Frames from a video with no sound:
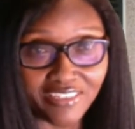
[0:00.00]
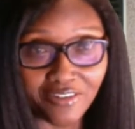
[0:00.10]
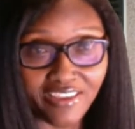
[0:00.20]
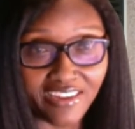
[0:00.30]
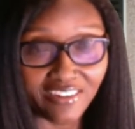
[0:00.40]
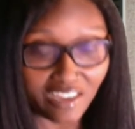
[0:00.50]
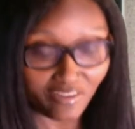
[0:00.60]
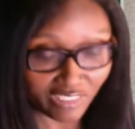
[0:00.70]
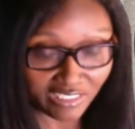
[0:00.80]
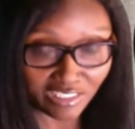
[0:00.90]
had a
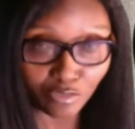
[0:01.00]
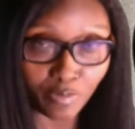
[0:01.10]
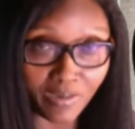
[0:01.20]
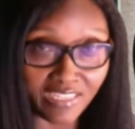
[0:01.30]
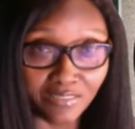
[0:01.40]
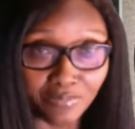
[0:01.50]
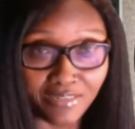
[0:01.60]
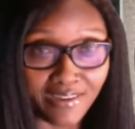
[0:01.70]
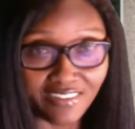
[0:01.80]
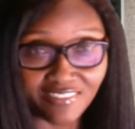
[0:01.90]
conversation with my husband, and
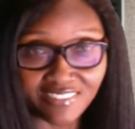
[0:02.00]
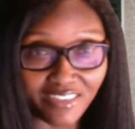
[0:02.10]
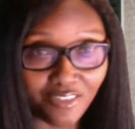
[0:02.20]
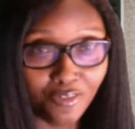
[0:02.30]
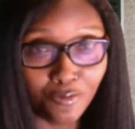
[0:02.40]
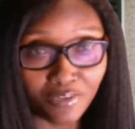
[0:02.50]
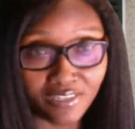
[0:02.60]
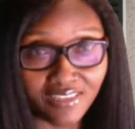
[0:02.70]
I was like, you know what?